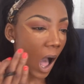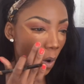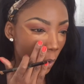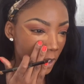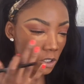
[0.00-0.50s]
I
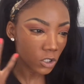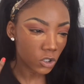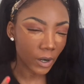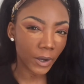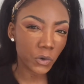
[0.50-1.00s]
want it
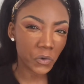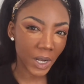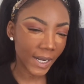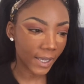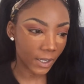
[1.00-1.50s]
to like
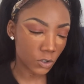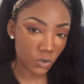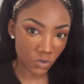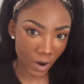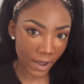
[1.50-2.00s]
really get
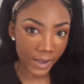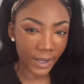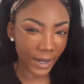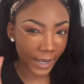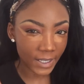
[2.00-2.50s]
dry
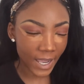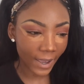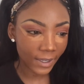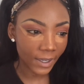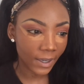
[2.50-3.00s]
and like
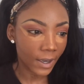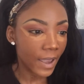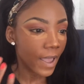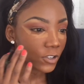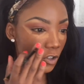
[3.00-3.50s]
tacky
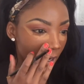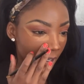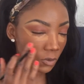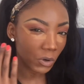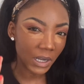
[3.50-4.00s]
so that
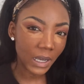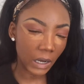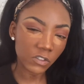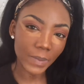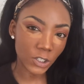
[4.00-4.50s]
it can really
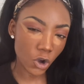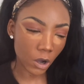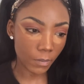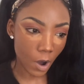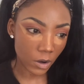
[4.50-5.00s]
cover my
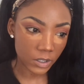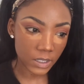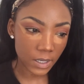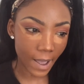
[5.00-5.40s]
dark marks.